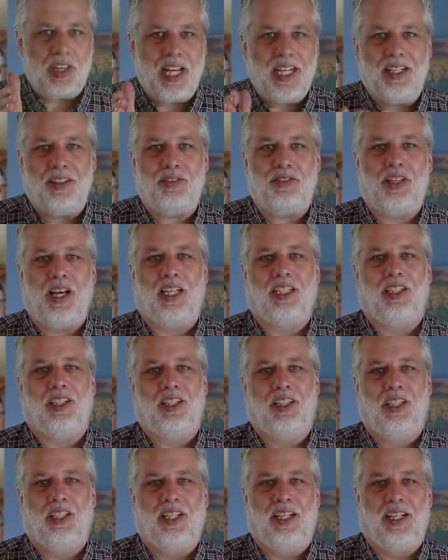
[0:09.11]
any
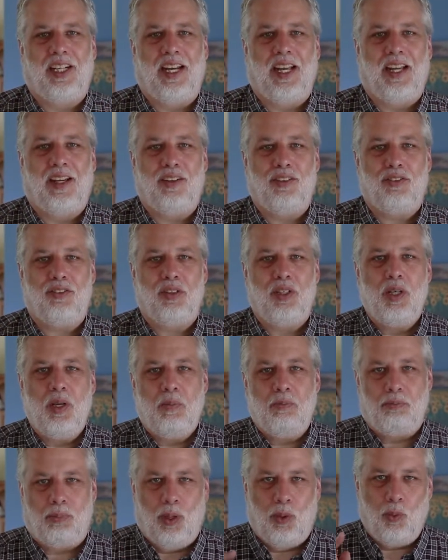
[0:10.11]
salad lyonnaise,
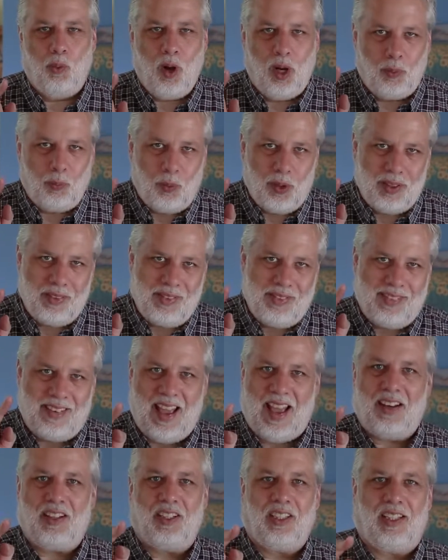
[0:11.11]
but one with
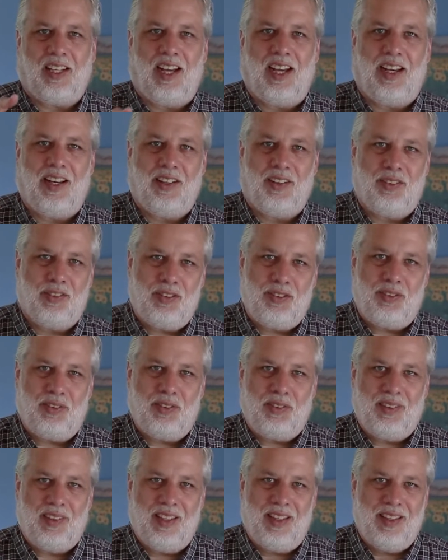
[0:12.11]
dandelions.
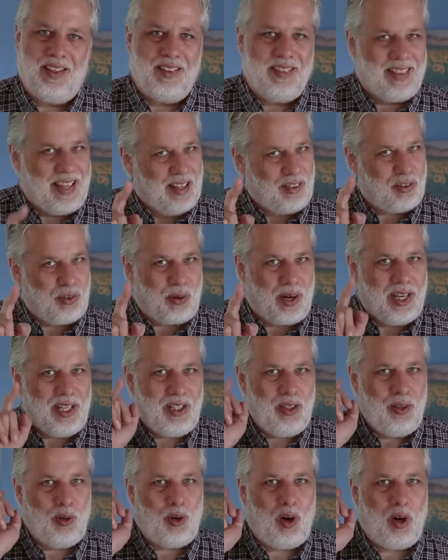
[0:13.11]
That's right,
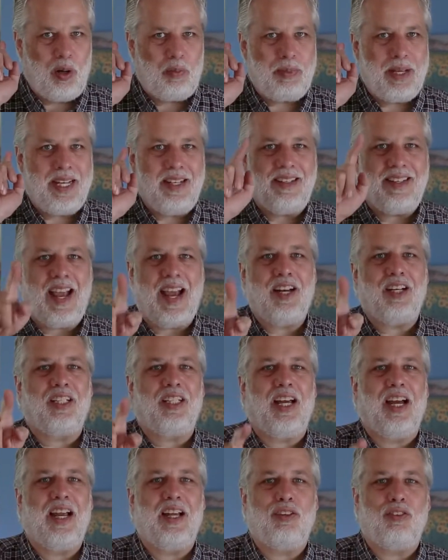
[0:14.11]
you heard me,
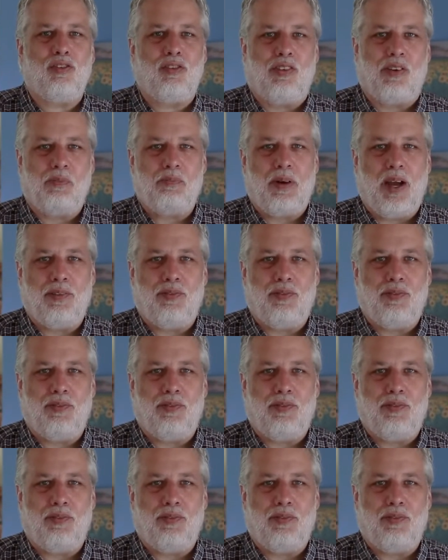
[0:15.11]
dandelions from my